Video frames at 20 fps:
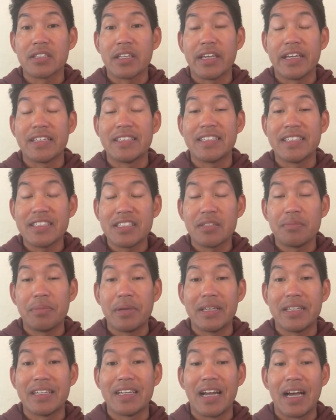
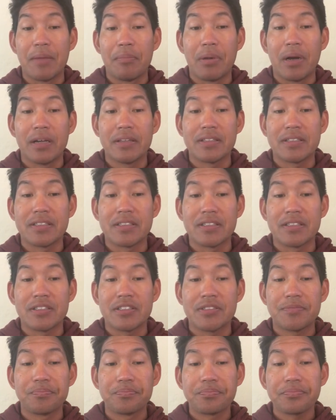anticipated
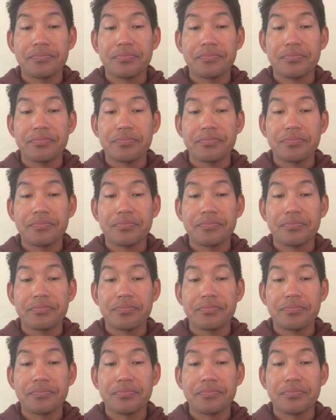hypothesis.